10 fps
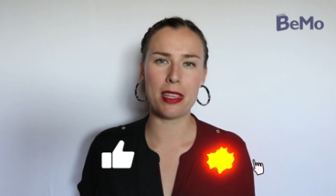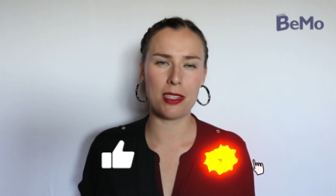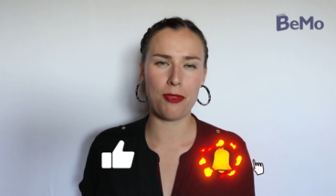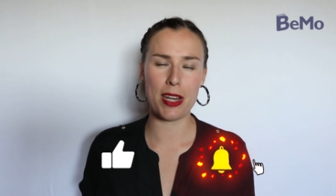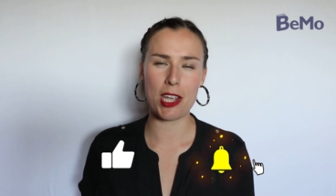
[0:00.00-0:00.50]

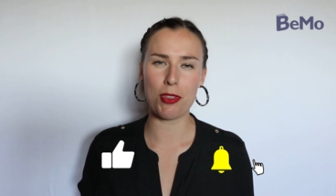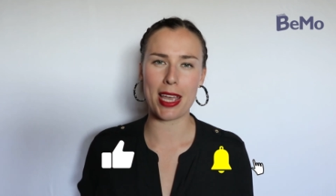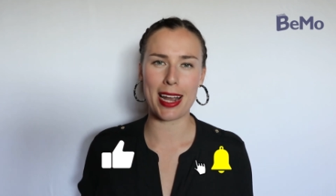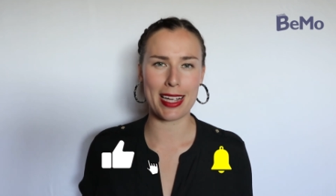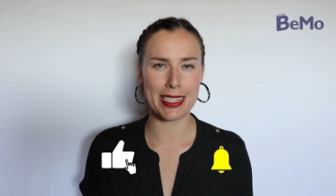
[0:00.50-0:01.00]
this video
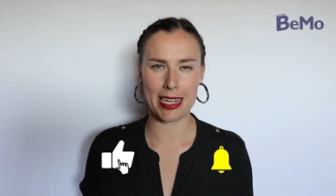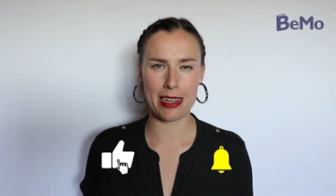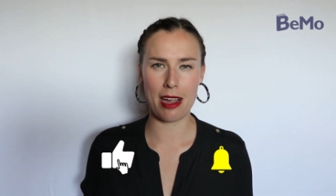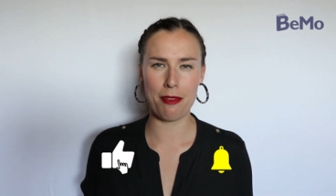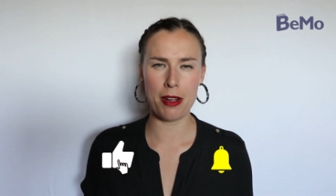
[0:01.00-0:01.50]
that I
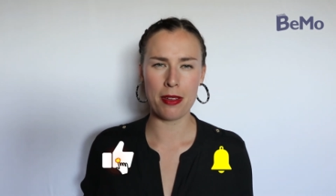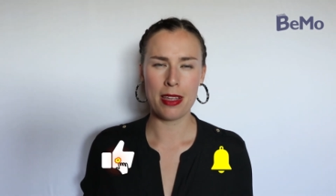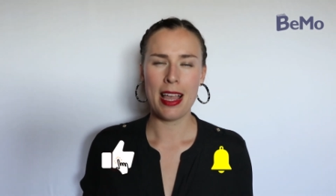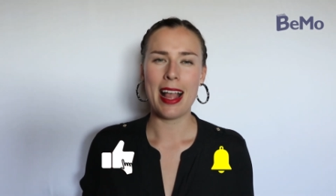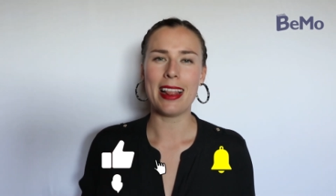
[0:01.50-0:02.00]
didn't cover?
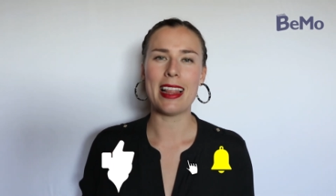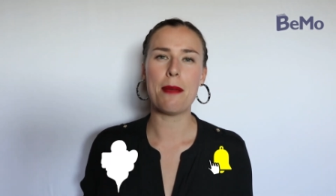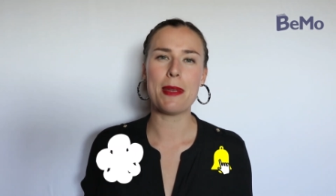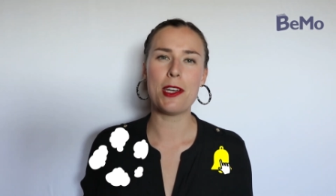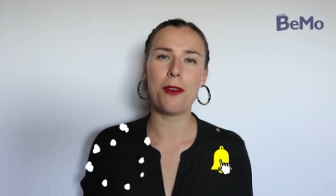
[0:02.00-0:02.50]

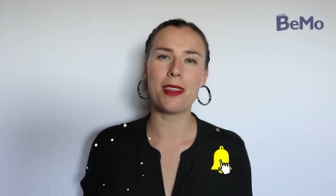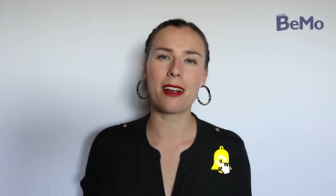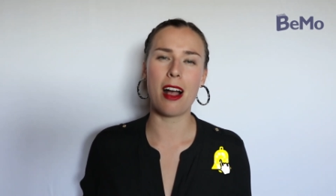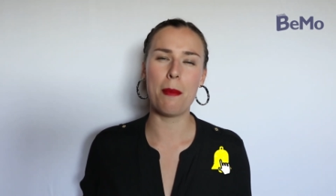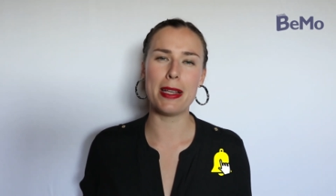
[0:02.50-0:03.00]
Let me know in the
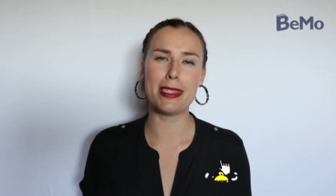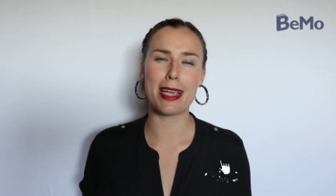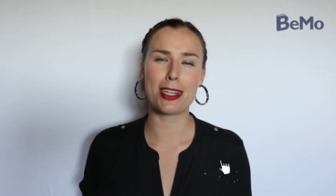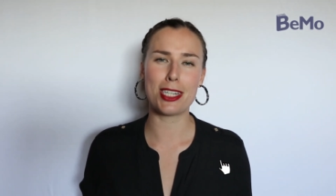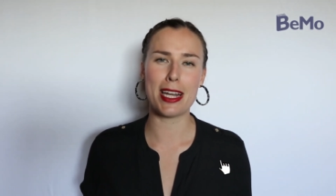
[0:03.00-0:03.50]
comments
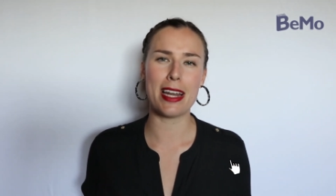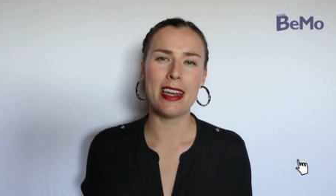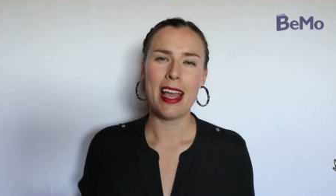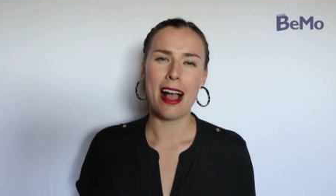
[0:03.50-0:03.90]
section and